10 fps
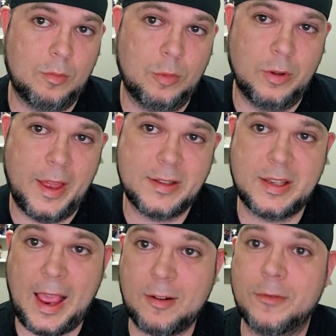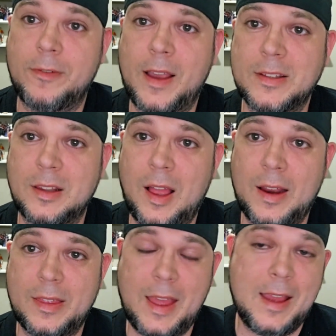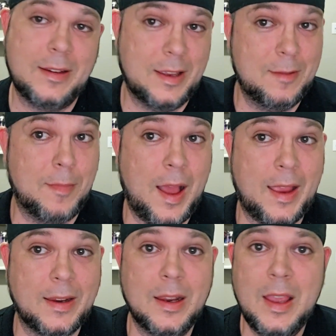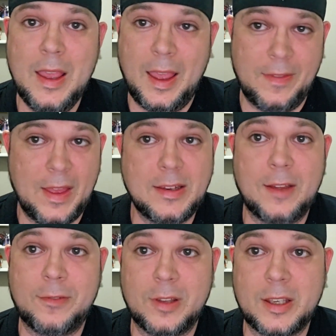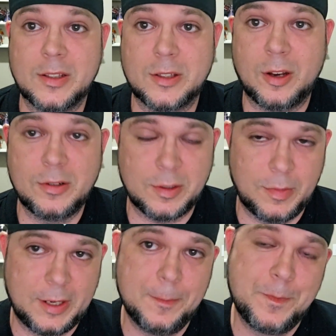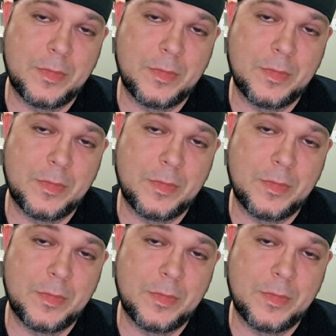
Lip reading: Will that sacrifice a lot of that? It might. And that definitely concerns me.